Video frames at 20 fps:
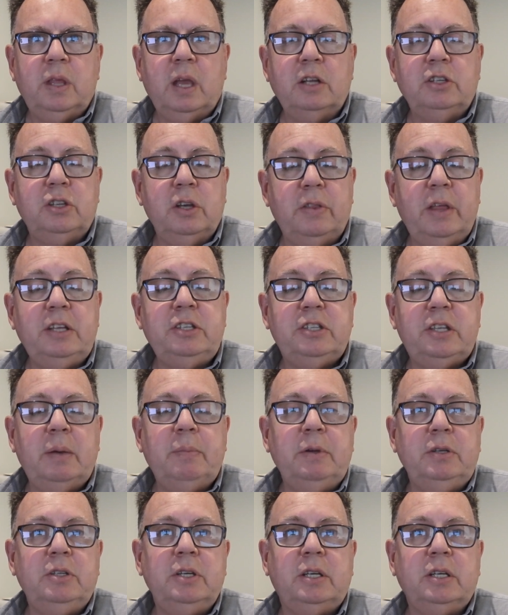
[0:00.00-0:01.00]
And so that's
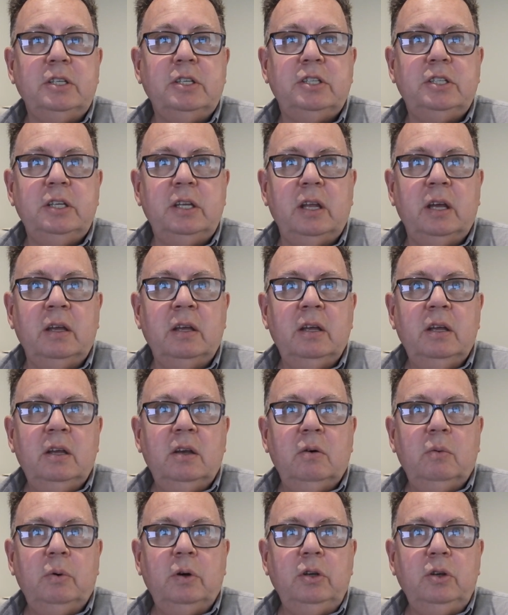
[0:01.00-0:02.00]
something to consider
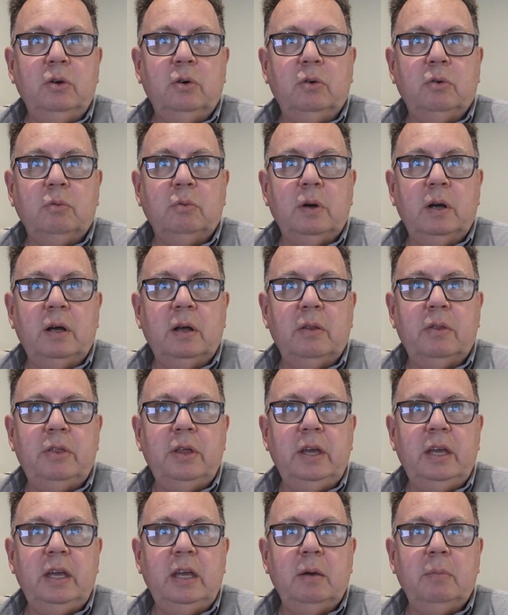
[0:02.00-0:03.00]
when you're
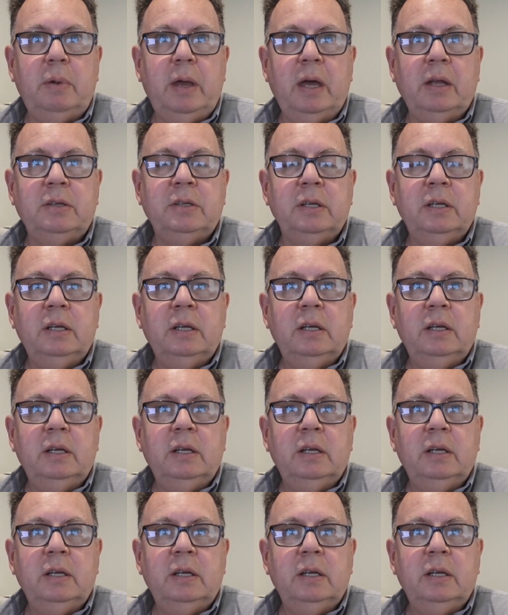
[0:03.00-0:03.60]
thinking about